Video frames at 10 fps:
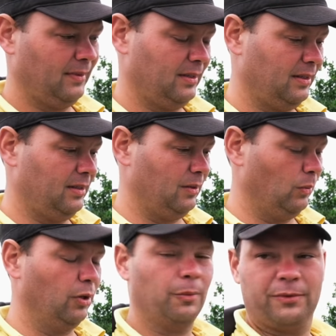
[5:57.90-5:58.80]

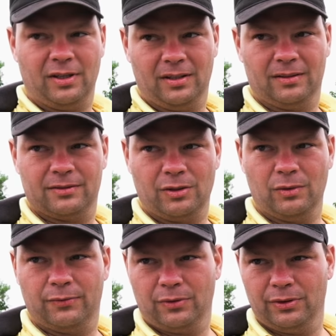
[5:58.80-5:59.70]
1 of 10. So
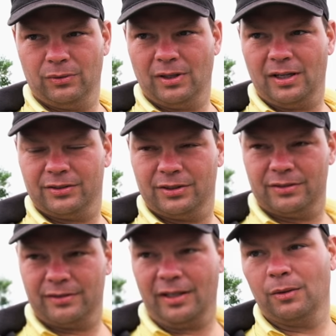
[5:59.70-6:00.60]
if for you guys,
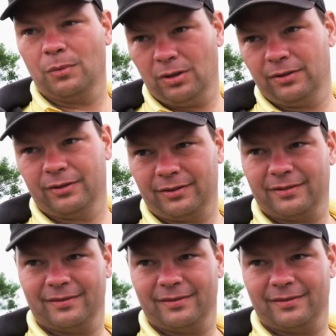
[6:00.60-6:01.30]
it's 10 of 100.